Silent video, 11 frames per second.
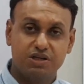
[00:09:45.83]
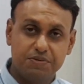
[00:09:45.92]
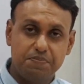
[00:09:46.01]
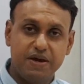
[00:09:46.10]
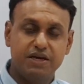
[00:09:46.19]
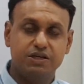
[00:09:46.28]

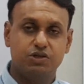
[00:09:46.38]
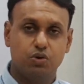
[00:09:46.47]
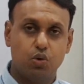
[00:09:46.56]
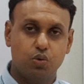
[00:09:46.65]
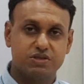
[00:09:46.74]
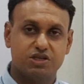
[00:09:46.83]
debate
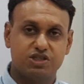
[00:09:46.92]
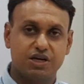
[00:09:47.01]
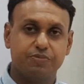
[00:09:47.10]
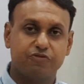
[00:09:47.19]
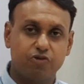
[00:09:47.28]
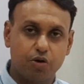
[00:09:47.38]
over such type
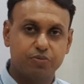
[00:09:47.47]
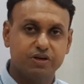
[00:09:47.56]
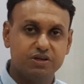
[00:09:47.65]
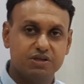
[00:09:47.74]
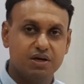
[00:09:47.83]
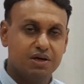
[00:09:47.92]
of
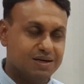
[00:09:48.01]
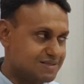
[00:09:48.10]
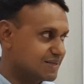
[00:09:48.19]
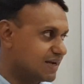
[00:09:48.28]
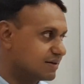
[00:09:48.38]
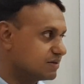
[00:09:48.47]
corporate
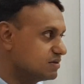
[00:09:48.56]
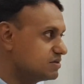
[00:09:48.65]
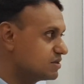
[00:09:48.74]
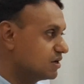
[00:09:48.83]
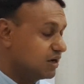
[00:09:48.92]
scandals,